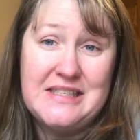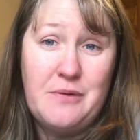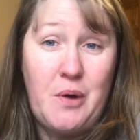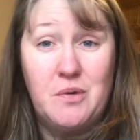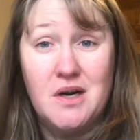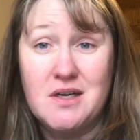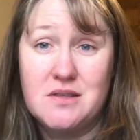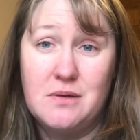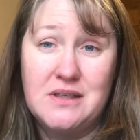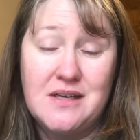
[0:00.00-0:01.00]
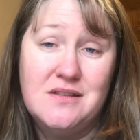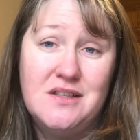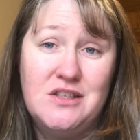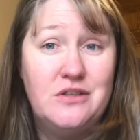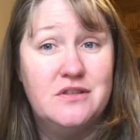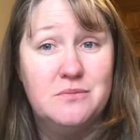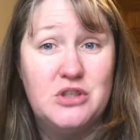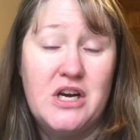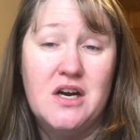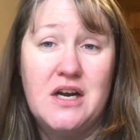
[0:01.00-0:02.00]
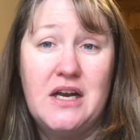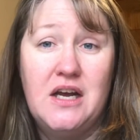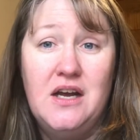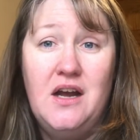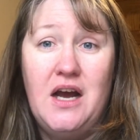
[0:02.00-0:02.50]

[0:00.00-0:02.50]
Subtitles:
see what works, what doesn't, do some sharing.